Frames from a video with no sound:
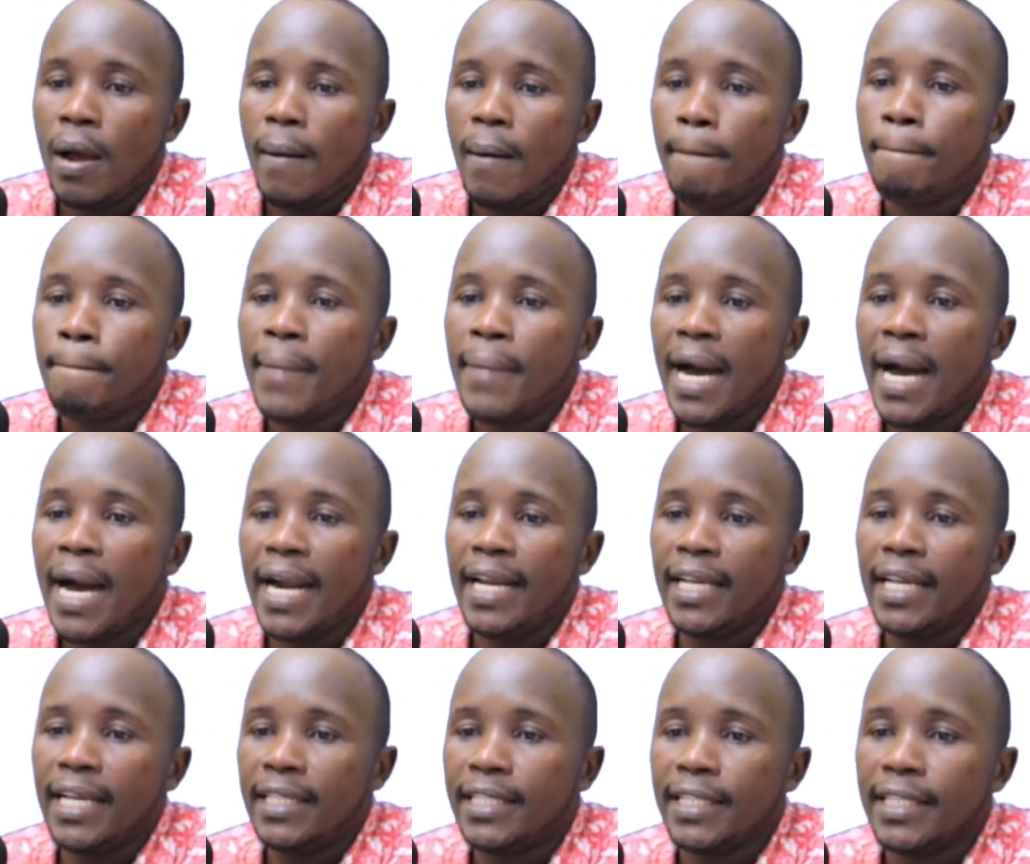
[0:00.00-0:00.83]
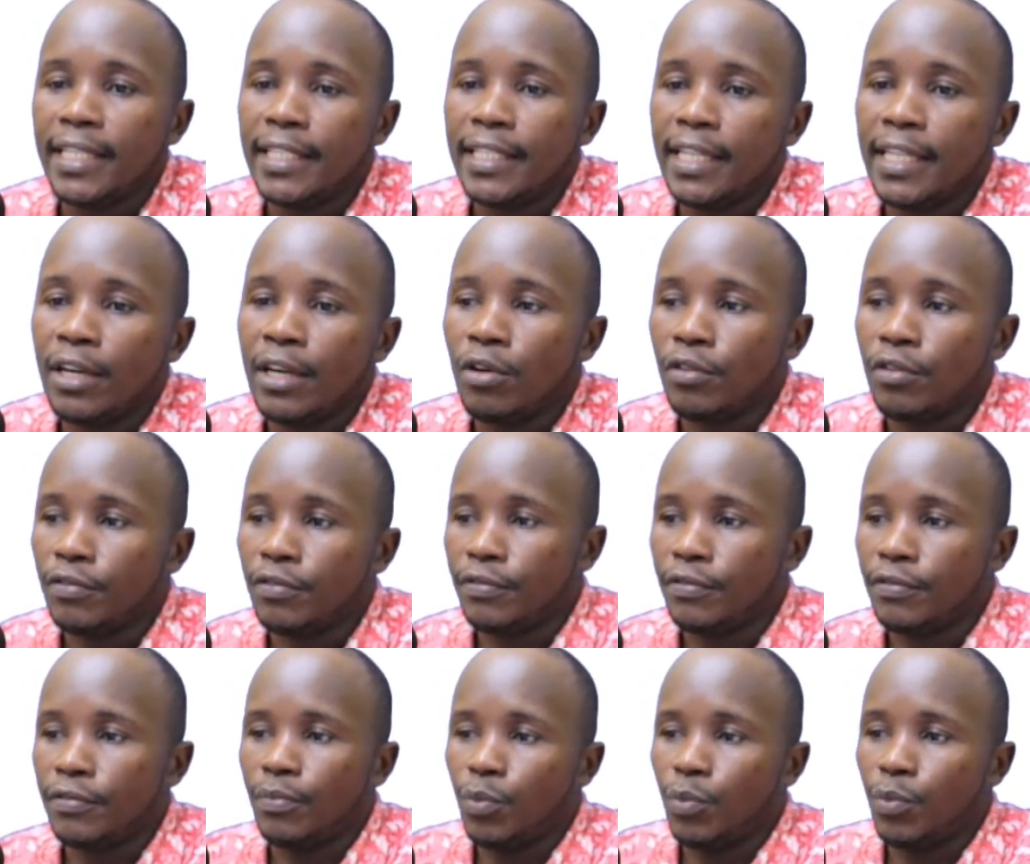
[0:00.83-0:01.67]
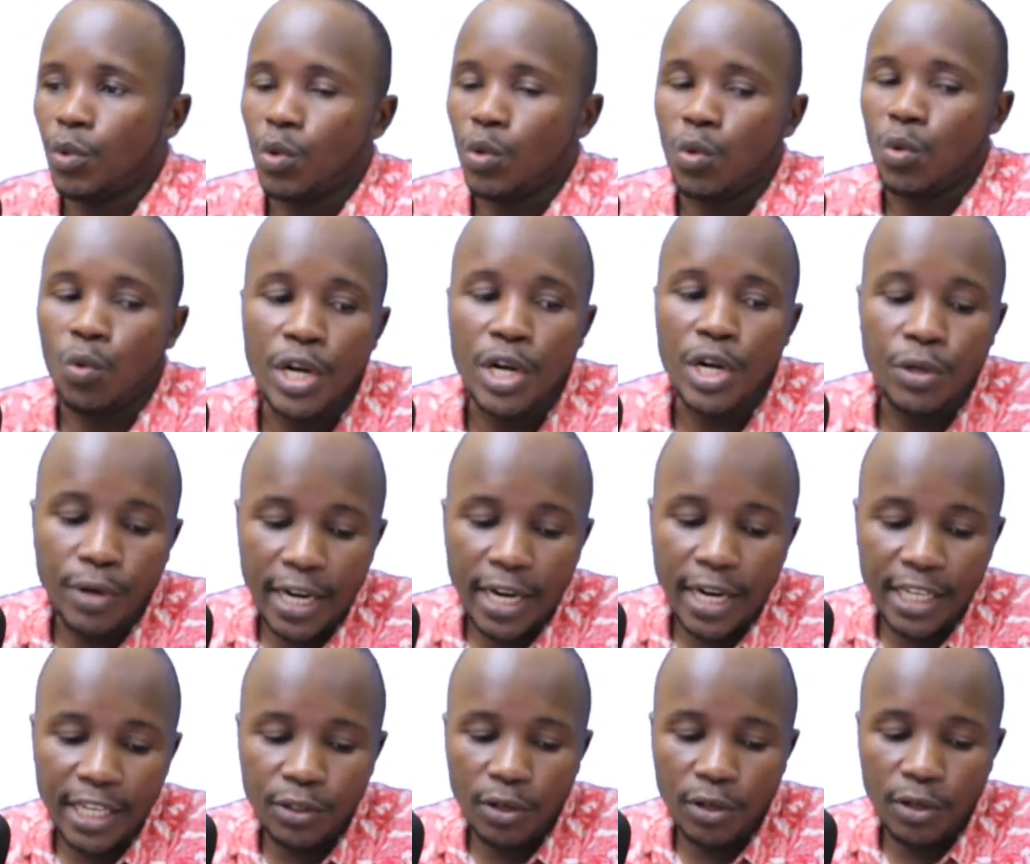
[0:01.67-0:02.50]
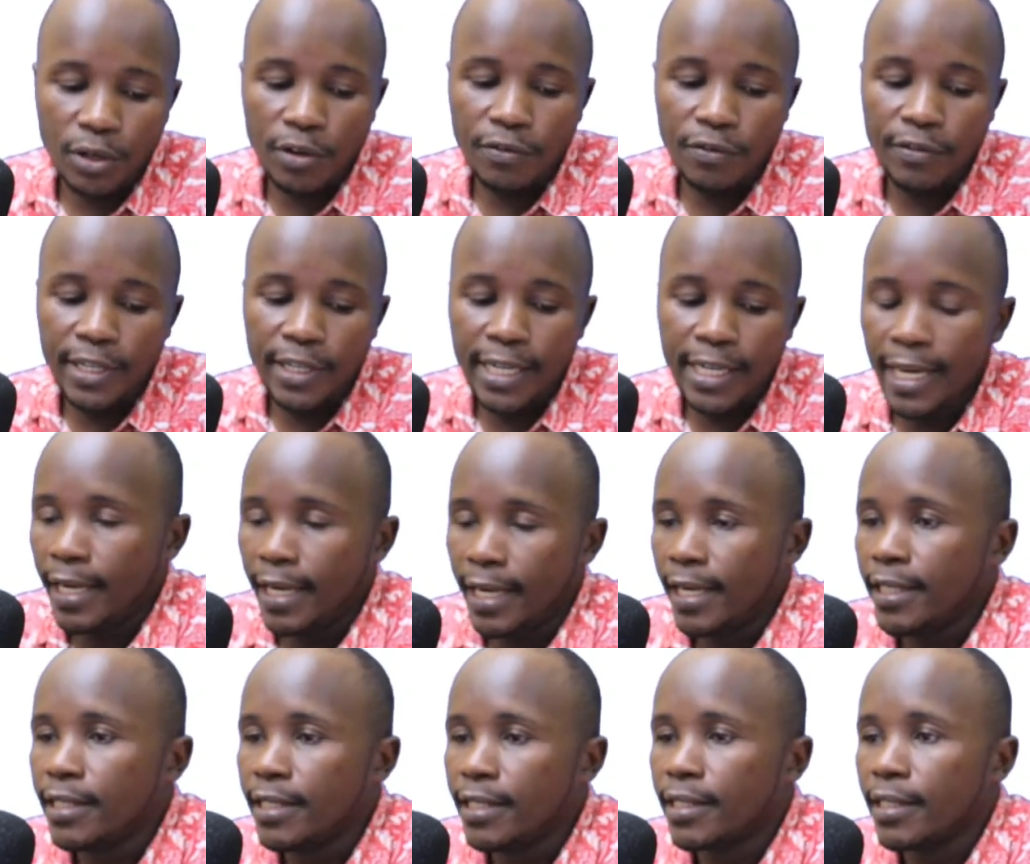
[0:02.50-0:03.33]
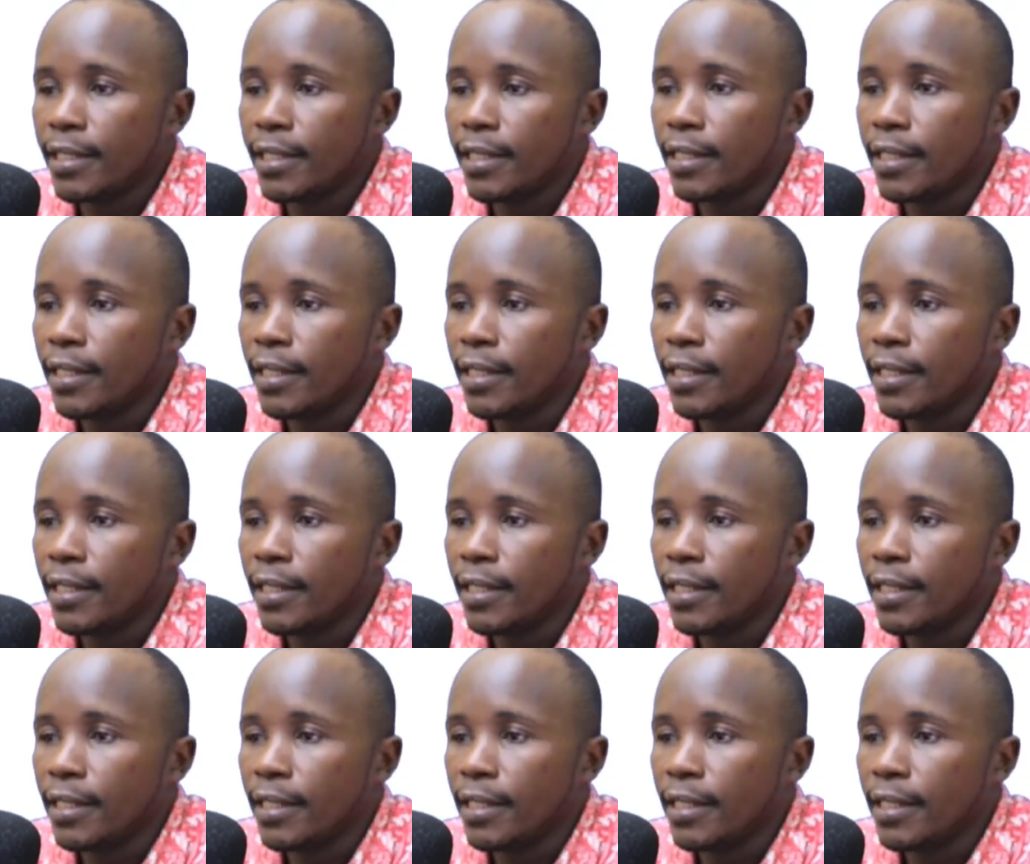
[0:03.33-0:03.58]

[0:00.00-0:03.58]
Bad debts written off. When you write off debts,